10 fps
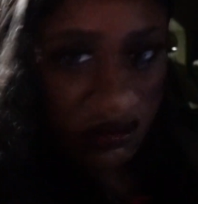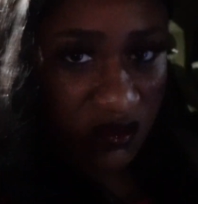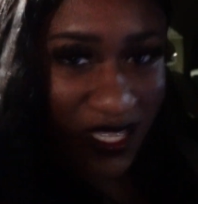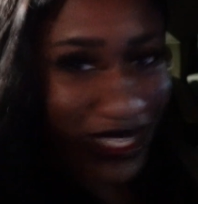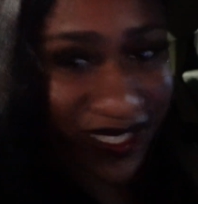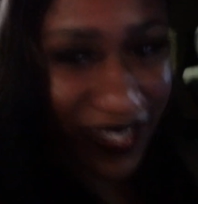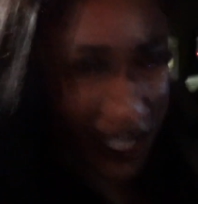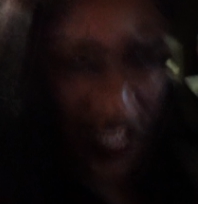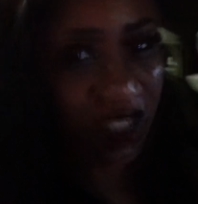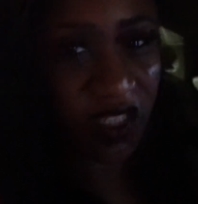That's it.
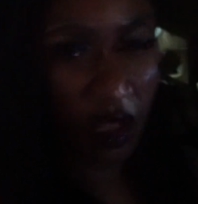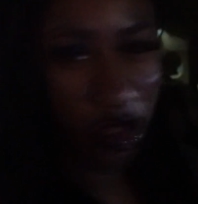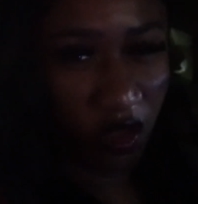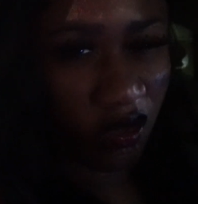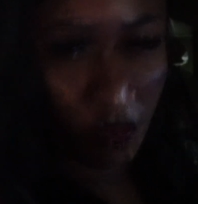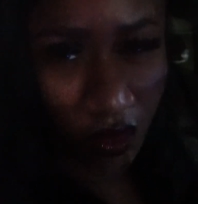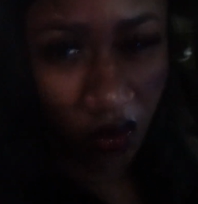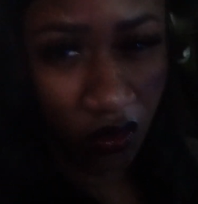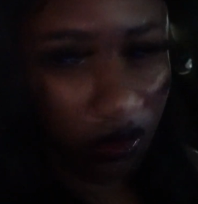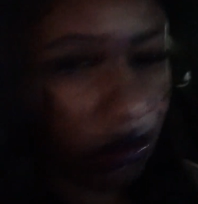That's all.
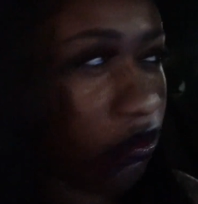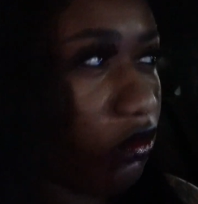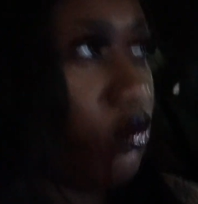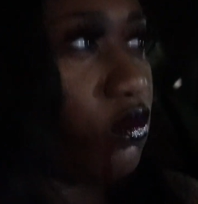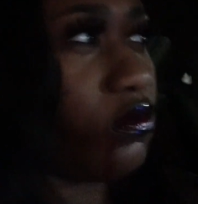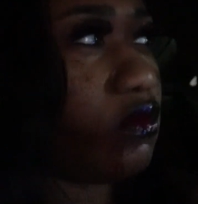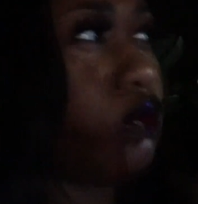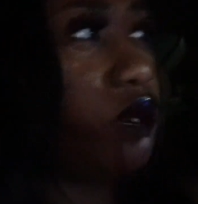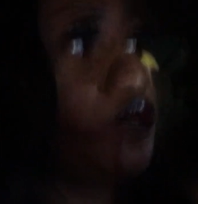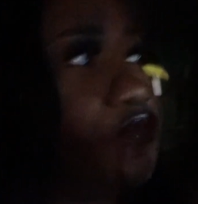Eric
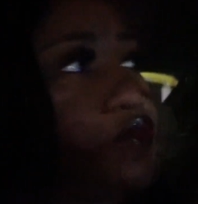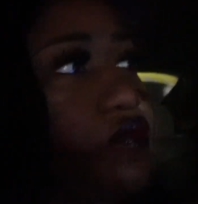Miller need to